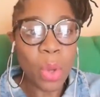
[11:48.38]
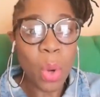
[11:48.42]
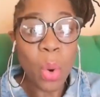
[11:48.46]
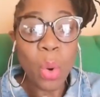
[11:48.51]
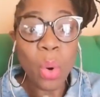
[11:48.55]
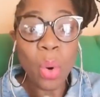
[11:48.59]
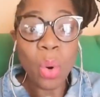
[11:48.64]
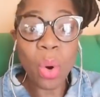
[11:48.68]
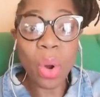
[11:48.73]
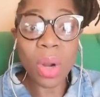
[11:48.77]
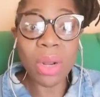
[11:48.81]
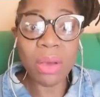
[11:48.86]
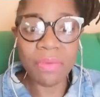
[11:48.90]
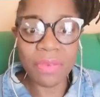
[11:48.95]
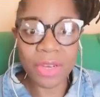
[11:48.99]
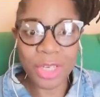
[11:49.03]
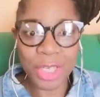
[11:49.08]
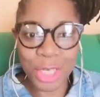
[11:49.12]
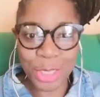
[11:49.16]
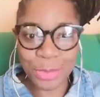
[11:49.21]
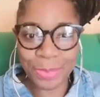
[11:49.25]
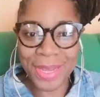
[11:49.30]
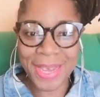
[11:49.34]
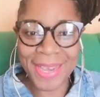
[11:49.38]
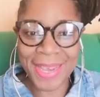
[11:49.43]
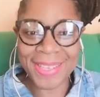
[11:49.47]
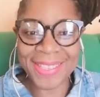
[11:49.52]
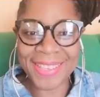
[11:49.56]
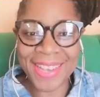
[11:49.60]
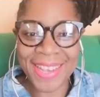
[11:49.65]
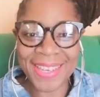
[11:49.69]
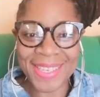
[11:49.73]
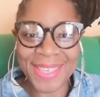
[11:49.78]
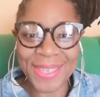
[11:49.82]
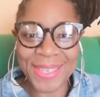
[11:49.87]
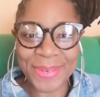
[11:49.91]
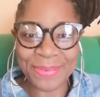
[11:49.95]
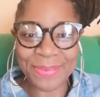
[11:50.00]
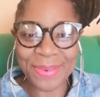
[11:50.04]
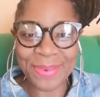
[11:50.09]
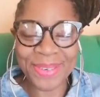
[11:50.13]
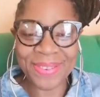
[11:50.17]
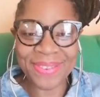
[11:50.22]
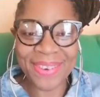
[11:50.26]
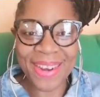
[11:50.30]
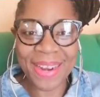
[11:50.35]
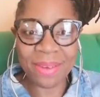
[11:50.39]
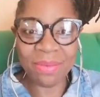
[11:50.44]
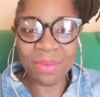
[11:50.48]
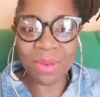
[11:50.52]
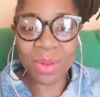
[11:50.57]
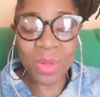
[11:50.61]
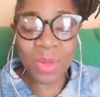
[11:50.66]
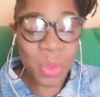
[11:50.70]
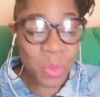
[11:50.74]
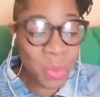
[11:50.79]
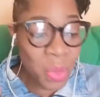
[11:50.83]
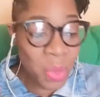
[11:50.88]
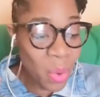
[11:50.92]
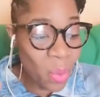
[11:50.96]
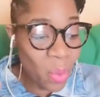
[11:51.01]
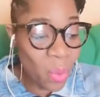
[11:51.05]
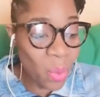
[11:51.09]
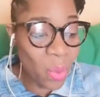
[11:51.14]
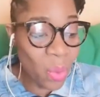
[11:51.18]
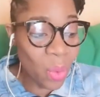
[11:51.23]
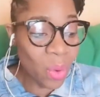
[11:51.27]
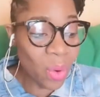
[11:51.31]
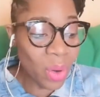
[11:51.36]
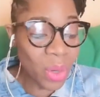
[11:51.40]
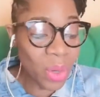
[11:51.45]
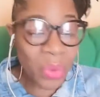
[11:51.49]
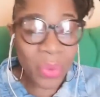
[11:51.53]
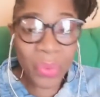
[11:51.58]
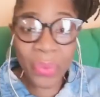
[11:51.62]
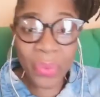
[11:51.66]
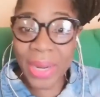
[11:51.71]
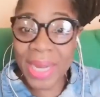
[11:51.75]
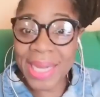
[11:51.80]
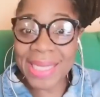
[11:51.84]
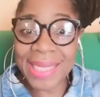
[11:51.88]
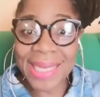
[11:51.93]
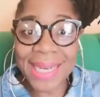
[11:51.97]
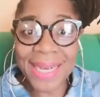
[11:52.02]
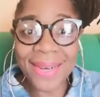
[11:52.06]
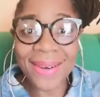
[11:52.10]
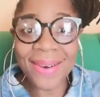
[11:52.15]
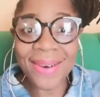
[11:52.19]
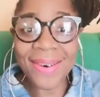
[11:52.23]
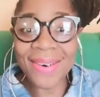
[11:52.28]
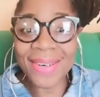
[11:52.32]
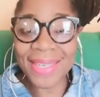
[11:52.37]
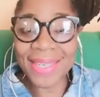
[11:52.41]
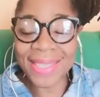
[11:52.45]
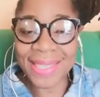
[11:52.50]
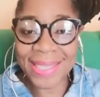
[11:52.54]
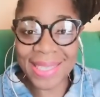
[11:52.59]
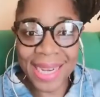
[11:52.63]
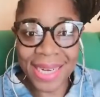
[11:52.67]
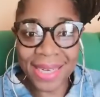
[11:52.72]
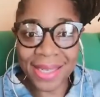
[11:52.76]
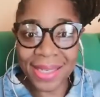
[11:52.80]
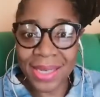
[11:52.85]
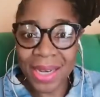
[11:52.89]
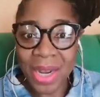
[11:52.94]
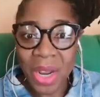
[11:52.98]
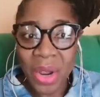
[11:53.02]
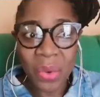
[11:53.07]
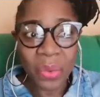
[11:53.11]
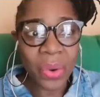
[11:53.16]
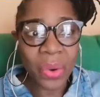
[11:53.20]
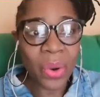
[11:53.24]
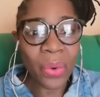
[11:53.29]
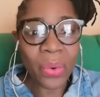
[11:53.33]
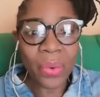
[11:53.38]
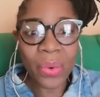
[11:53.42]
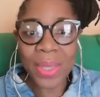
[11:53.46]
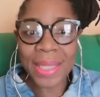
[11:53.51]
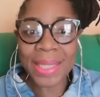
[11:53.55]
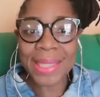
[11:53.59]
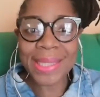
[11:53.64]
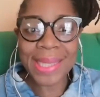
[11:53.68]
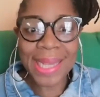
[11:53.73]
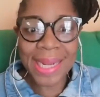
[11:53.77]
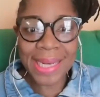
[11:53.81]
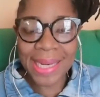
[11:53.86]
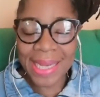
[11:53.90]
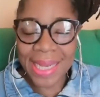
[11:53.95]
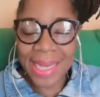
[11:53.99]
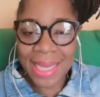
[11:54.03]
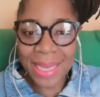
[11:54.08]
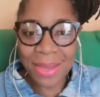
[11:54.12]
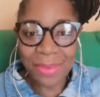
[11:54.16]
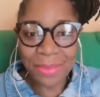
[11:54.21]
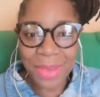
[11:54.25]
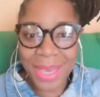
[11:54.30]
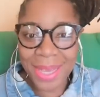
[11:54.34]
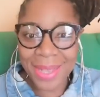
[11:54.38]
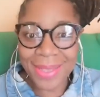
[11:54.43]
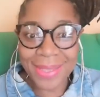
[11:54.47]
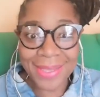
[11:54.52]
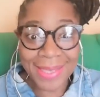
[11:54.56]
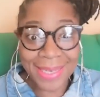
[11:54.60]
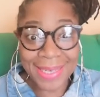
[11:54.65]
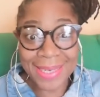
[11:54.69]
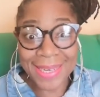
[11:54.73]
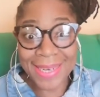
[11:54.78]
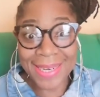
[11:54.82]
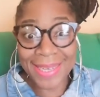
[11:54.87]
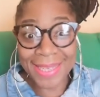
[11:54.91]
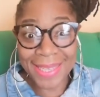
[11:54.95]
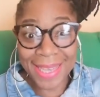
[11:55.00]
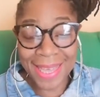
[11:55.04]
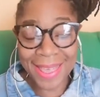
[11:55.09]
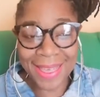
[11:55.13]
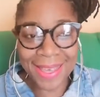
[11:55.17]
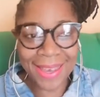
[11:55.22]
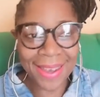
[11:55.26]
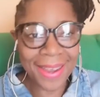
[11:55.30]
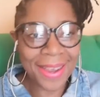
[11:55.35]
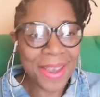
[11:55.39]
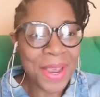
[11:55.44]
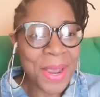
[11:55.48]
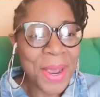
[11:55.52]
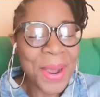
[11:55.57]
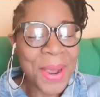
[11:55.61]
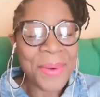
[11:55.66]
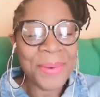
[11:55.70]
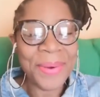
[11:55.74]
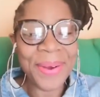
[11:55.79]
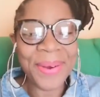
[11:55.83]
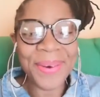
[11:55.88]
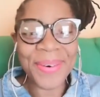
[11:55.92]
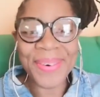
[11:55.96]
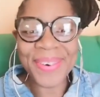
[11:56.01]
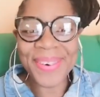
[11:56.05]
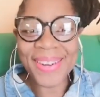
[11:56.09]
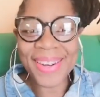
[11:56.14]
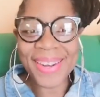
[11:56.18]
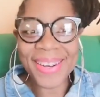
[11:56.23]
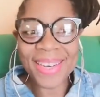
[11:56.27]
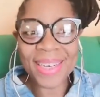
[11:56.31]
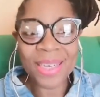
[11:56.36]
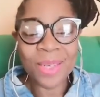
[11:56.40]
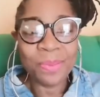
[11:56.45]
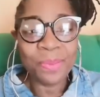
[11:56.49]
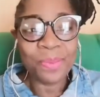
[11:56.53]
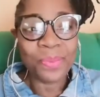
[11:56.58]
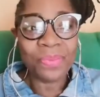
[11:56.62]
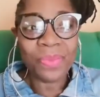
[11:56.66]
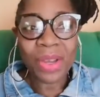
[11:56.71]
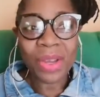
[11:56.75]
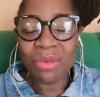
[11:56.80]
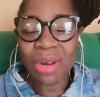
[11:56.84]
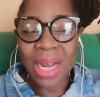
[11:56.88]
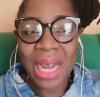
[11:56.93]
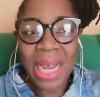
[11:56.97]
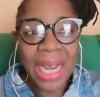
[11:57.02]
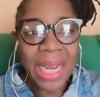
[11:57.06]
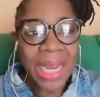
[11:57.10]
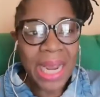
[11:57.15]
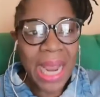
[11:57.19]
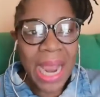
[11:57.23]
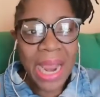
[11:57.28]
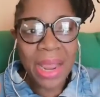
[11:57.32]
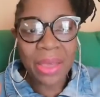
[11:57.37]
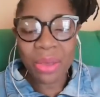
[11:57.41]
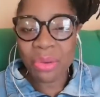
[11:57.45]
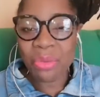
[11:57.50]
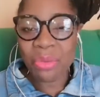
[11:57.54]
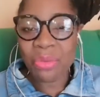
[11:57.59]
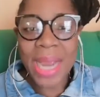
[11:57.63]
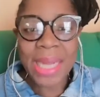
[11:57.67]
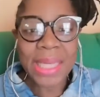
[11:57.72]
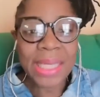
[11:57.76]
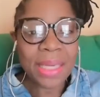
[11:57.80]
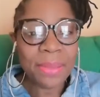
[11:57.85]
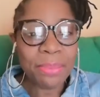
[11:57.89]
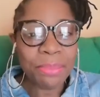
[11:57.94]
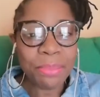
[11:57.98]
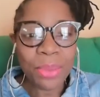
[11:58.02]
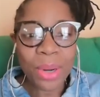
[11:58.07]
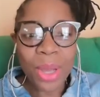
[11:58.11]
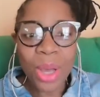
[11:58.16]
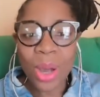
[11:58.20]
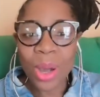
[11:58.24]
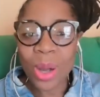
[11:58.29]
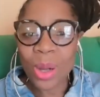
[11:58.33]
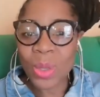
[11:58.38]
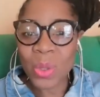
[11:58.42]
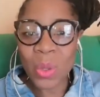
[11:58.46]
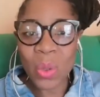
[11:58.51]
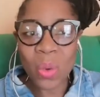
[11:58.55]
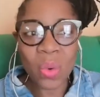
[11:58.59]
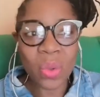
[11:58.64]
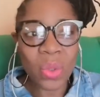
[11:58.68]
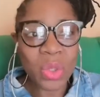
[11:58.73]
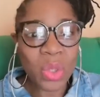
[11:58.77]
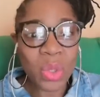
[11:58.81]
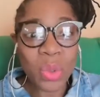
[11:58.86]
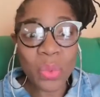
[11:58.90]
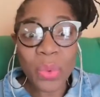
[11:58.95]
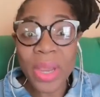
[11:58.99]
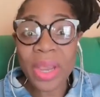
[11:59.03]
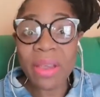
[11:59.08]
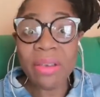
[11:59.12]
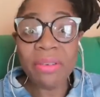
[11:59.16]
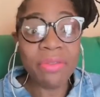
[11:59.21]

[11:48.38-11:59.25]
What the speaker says: all of us should be excited about, right? Because we're all creating content. We're all sending emails, at least I think. We're all either writing blogs or doing